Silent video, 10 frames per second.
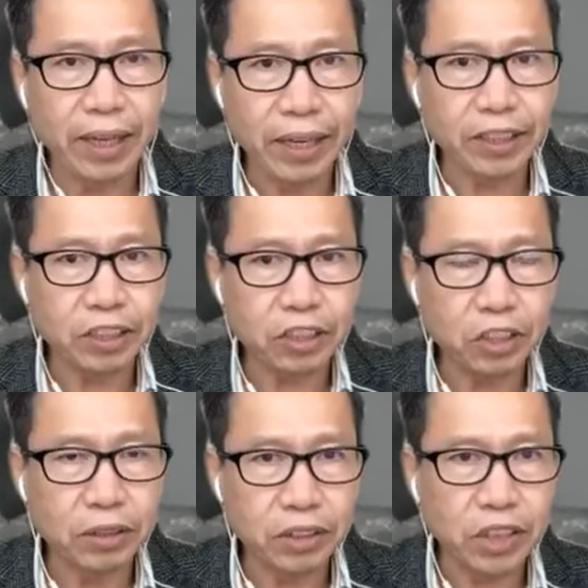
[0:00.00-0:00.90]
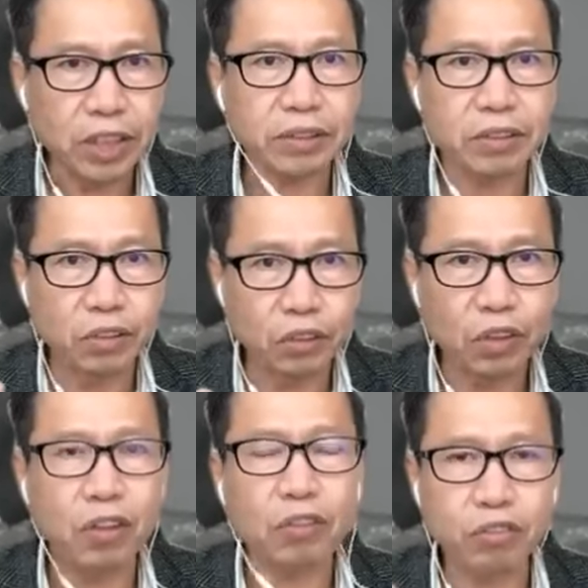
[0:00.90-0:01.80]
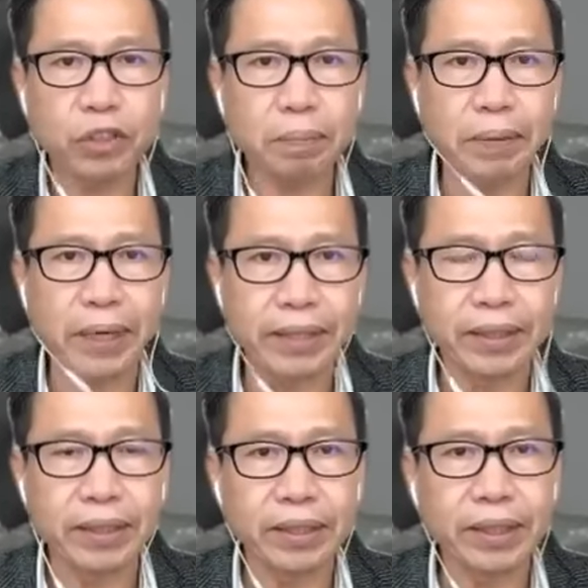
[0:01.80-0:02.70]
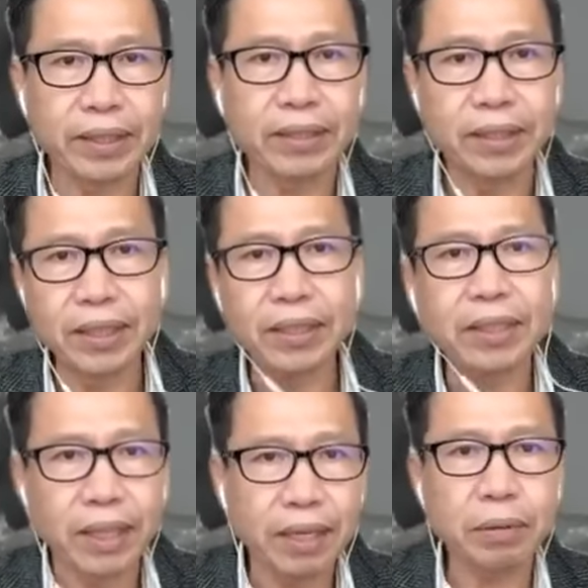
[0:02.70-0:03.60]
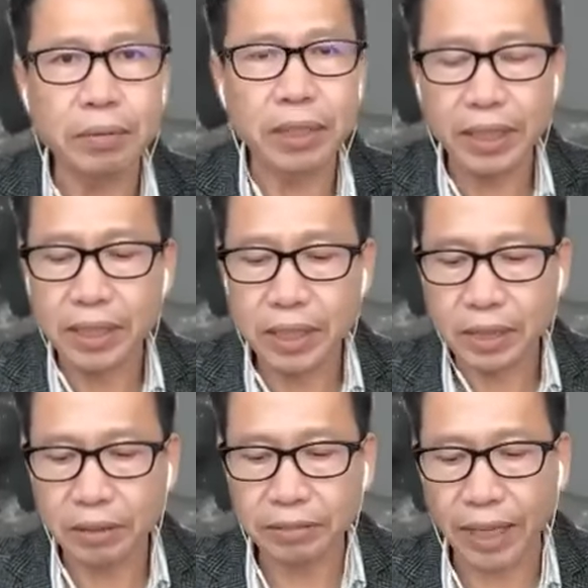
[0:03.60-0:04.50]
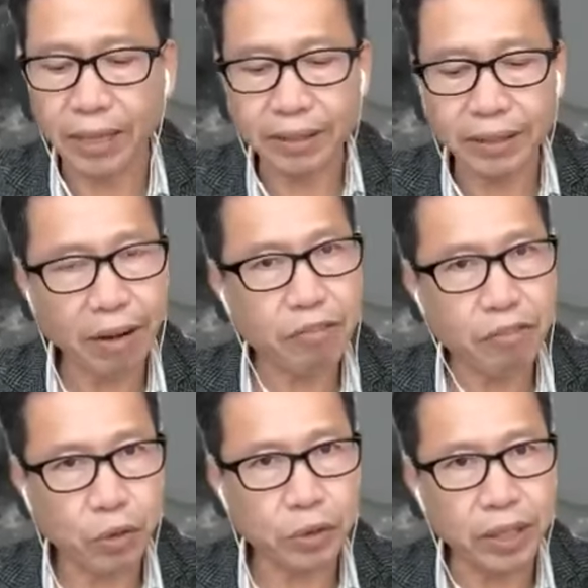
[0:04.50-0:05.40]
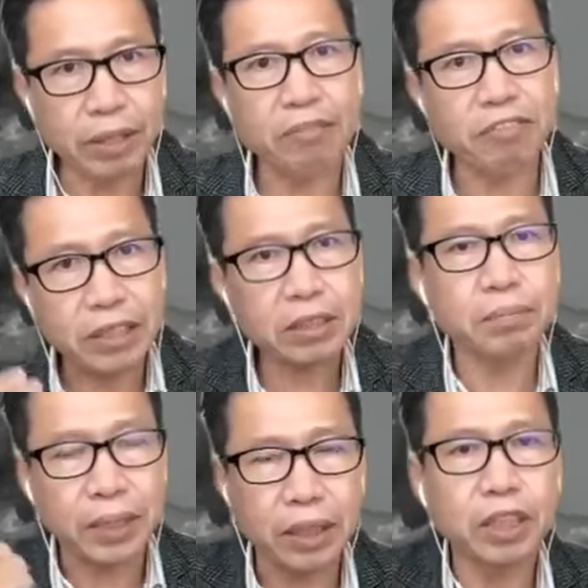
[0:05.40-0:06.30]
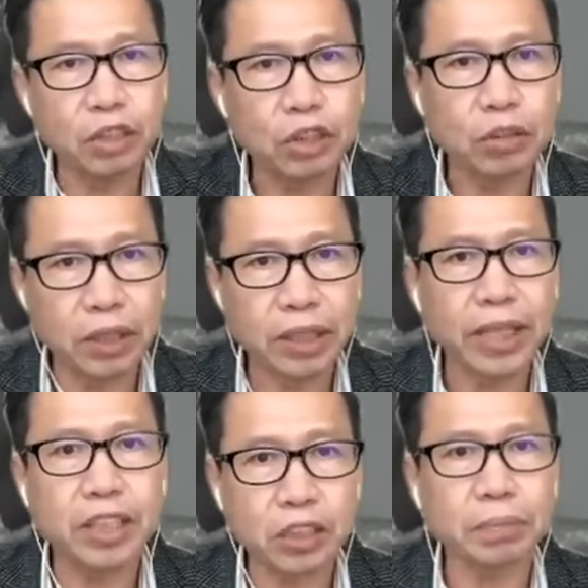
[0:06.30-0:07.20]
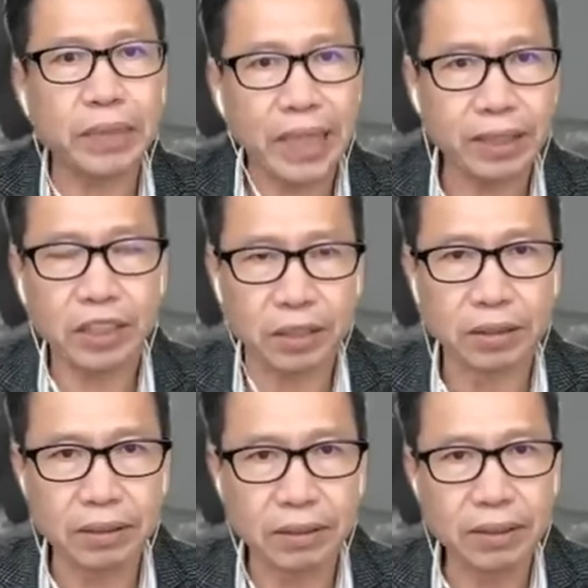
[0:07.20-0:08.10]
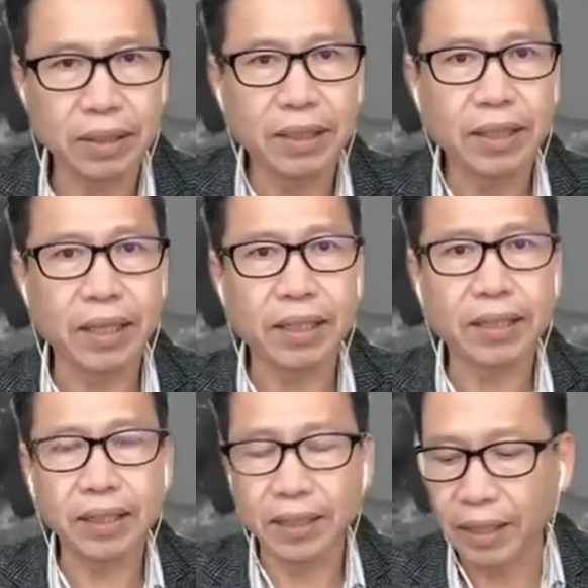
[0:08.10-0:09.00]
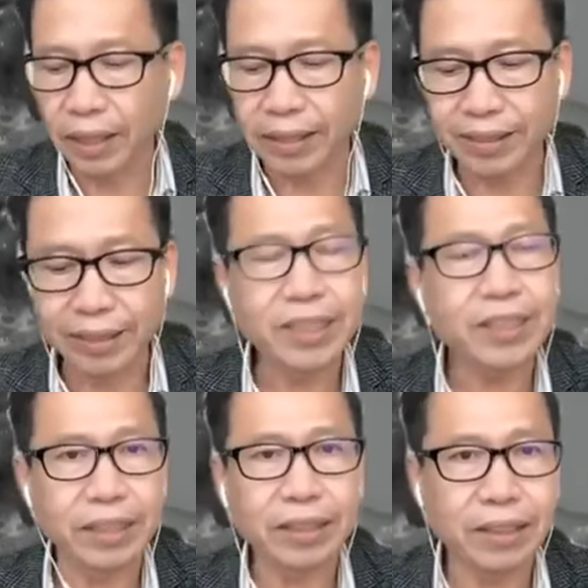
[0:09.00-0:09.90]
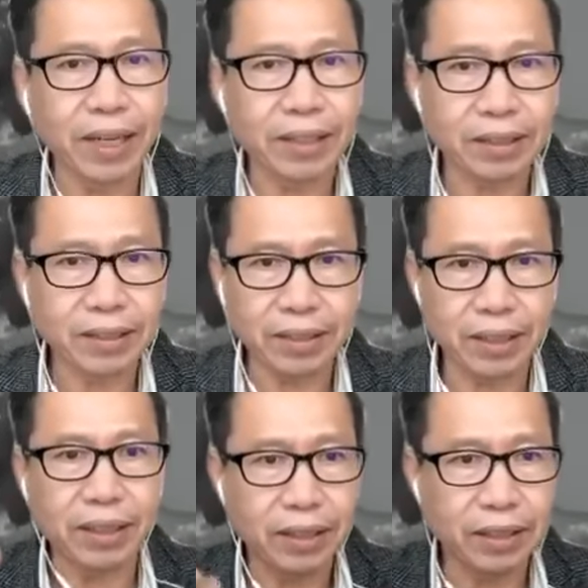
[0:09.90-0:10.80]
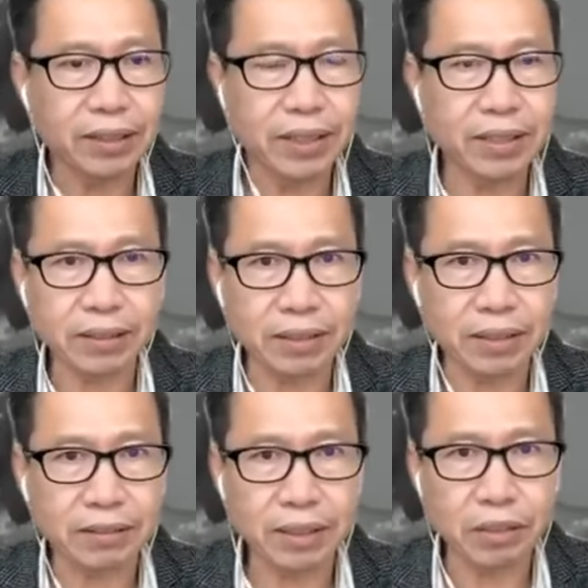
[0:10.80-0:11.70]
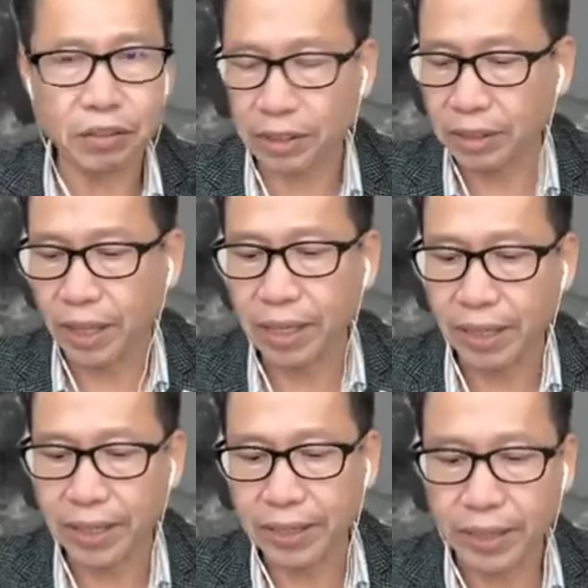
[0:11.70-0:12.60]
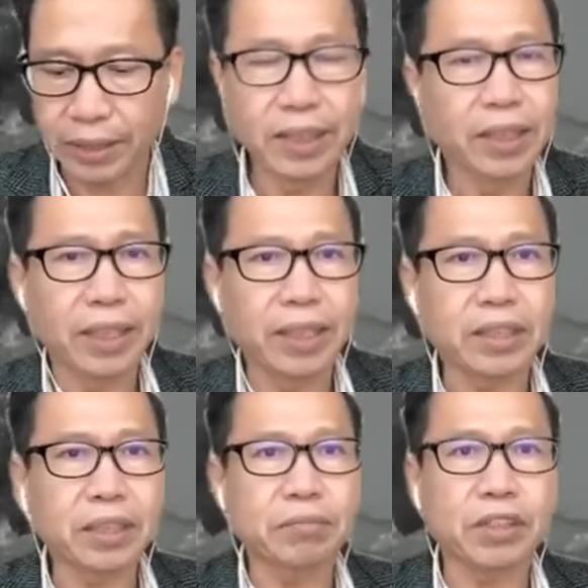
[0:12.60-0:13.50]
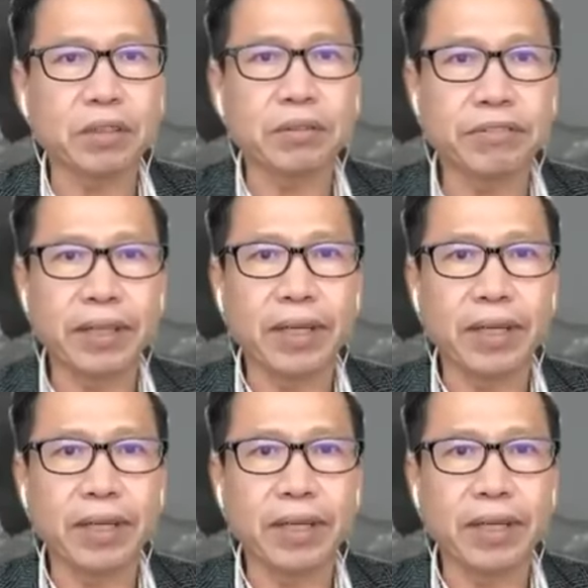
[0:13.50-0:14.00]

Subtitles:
It just not for the planning. It needs the implementation of that. Therefore, the investment into the nature protections and it needed, like Her Excellency already highlighted, in terms of